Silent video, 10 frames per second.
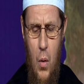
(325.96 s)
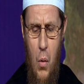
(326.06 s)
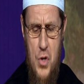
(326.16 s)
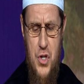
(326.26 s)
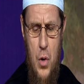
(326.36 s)

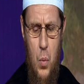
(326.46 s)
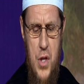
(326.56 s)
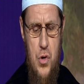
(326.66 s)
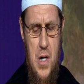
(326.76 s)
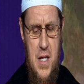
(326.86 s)
Also,
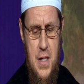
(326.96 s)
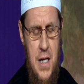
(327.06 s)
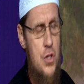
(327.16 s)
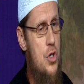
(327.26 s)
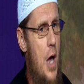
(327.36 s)
when you're
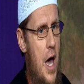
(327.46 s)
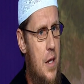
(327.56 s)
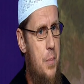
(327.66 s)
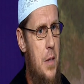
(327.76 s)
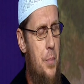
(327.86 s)
listening to
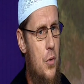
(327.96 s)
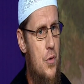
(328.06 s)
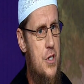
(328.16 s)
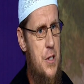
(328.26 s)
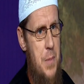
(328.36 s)
other
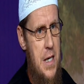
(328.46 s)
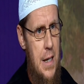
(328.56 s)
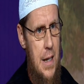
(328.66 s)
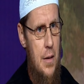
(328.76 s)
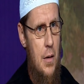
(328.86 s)
people speaking,